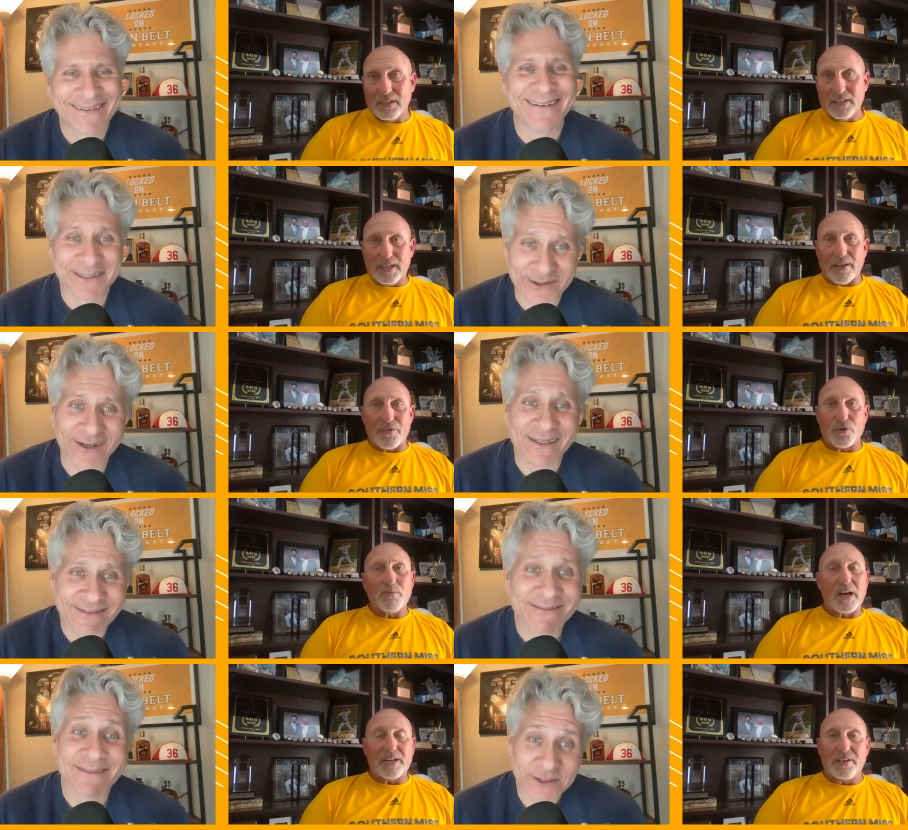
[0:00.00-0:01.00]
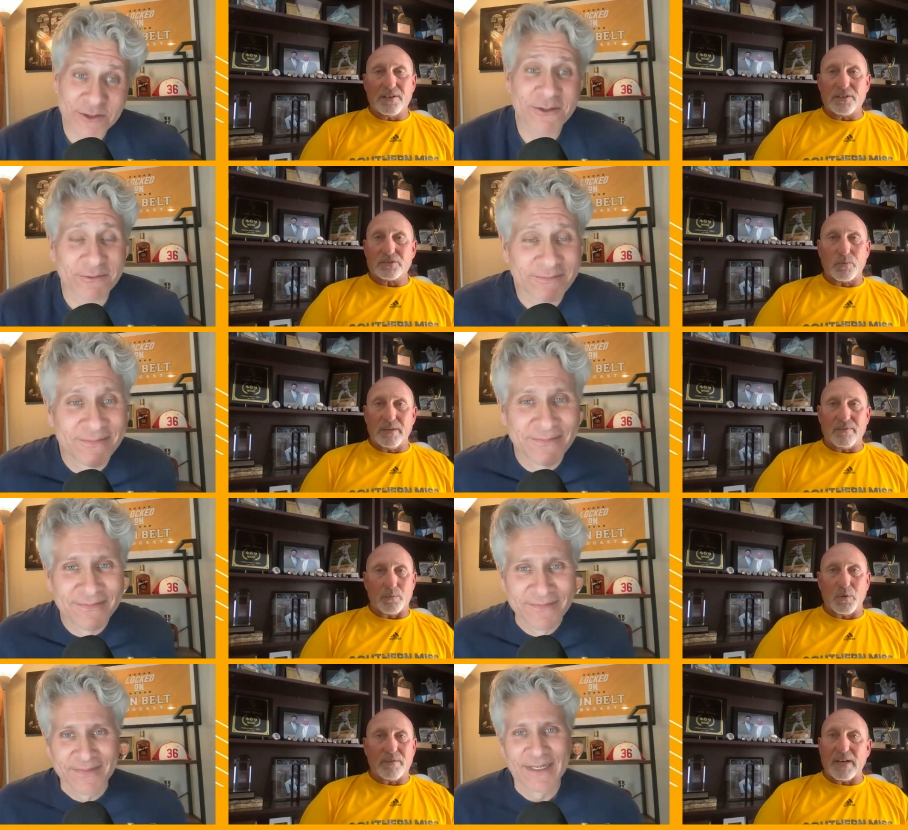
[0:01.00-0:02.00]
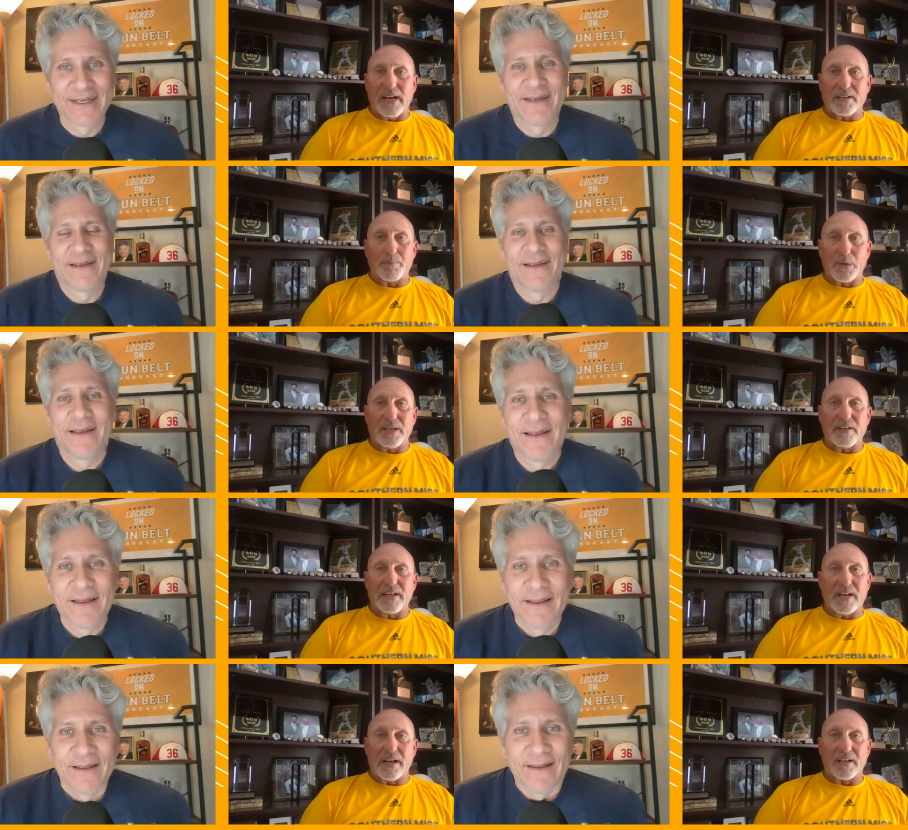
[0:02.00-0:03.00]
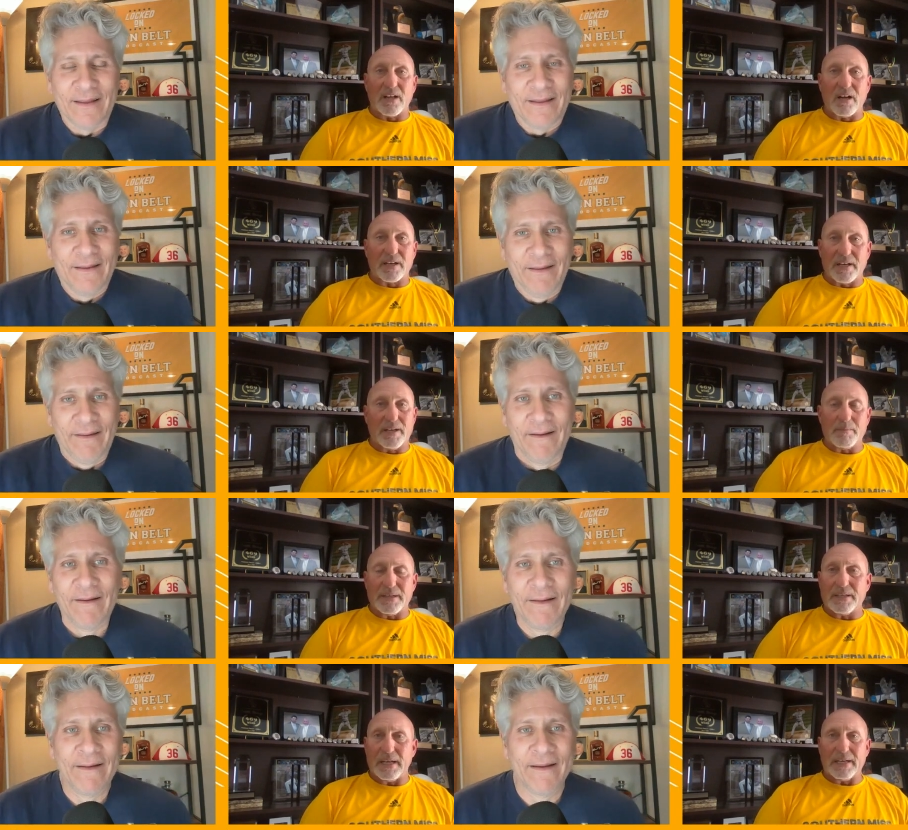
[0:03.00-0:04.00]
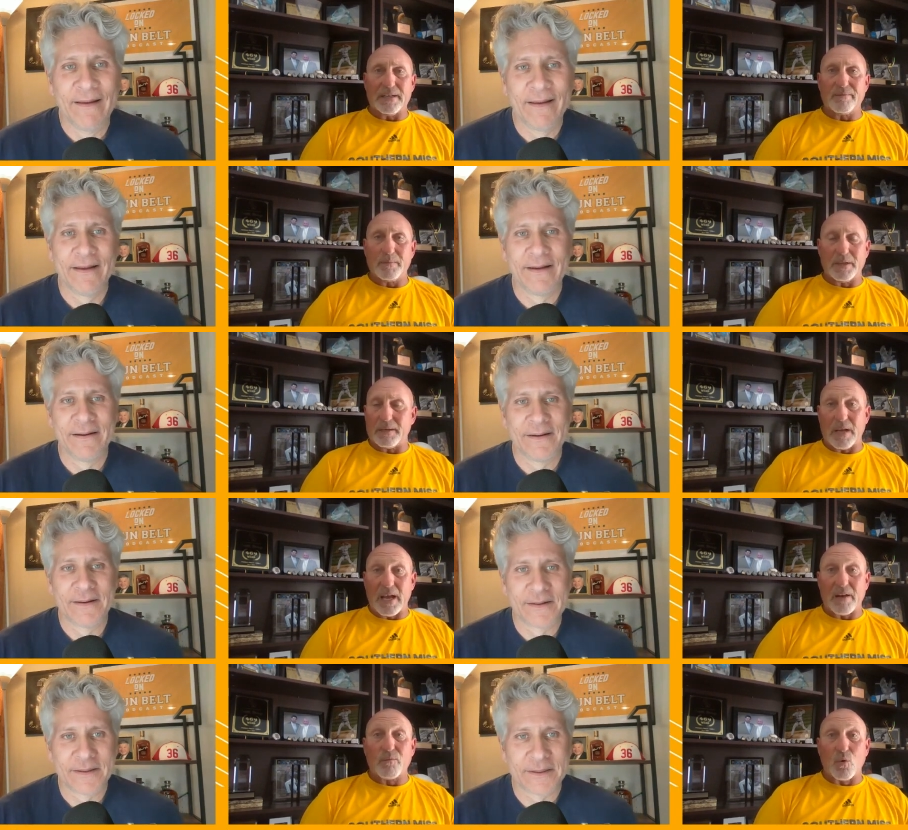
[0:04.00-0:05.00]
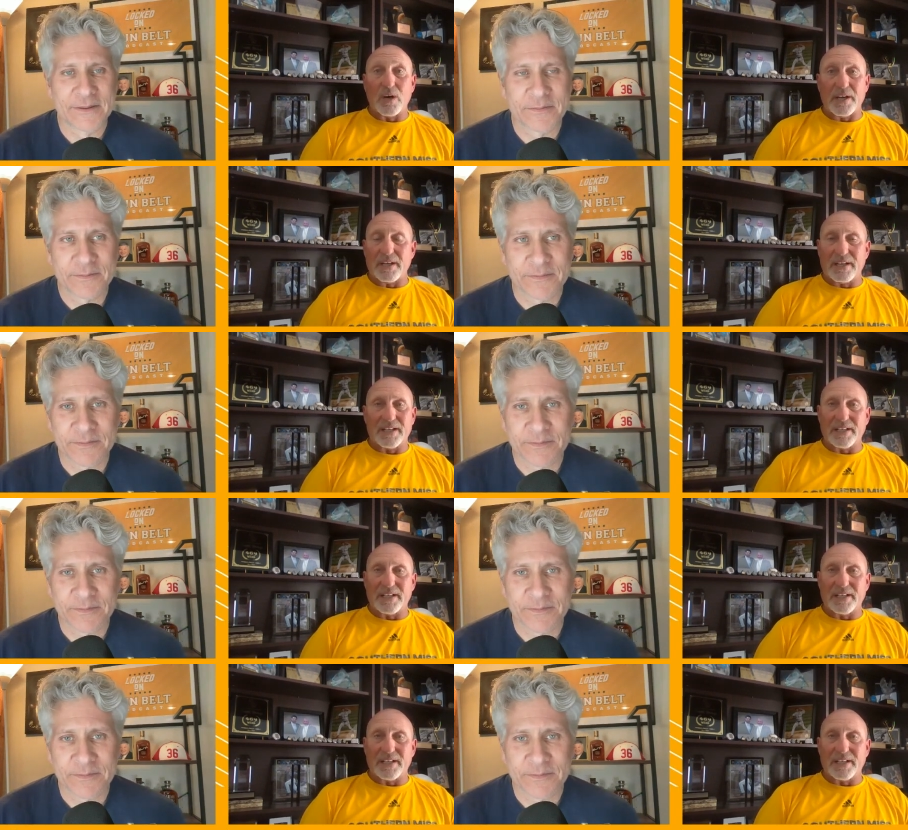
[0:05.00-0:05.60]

Speaker 1: That's and right. through my years, we've we've had to play that nine o'clock game and and and have won it. And